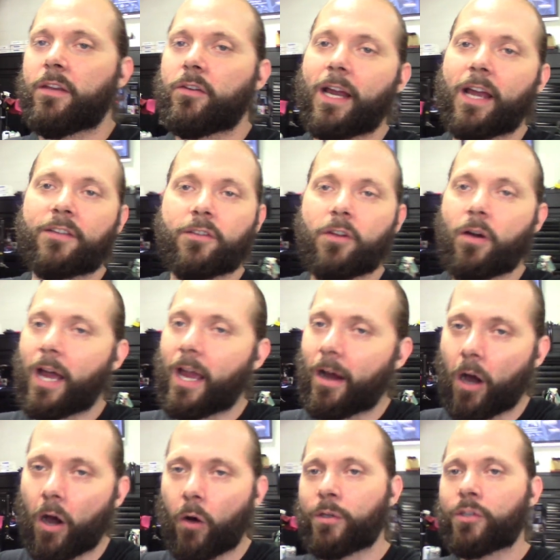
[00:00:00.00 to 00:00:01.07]
You guys know I
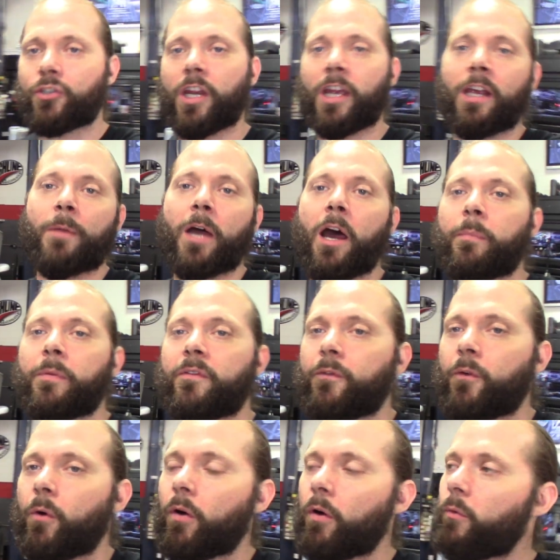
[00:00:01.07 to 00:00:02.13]
always check them out
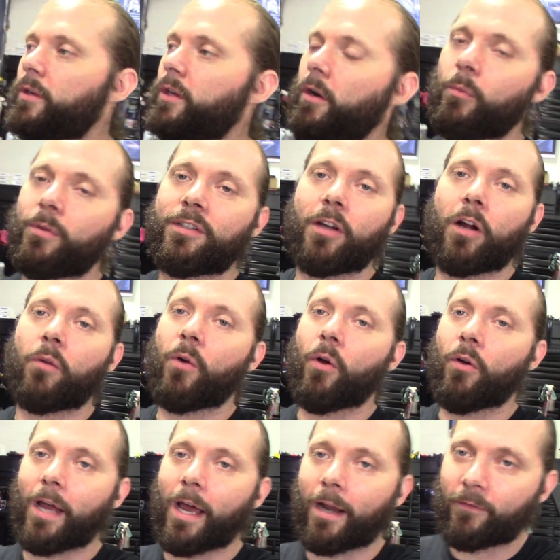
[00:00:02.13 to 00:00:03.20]
before, you know, we start
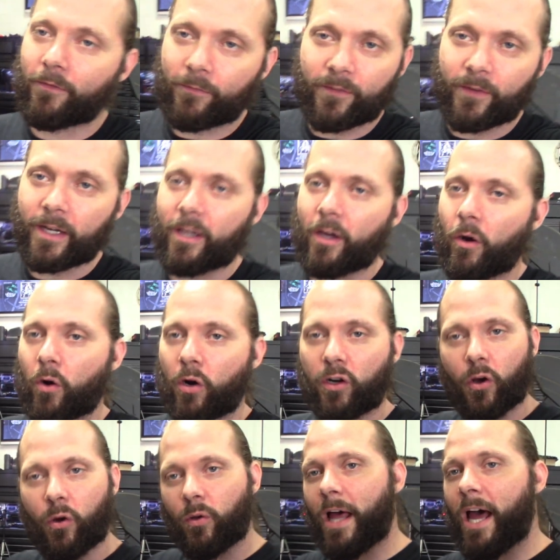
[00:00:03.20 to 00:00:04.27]
rolling out a video or
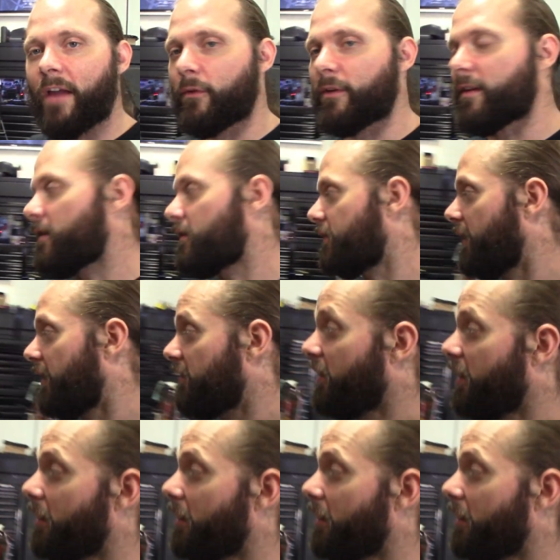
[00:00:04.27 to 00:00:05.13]
go live with these things.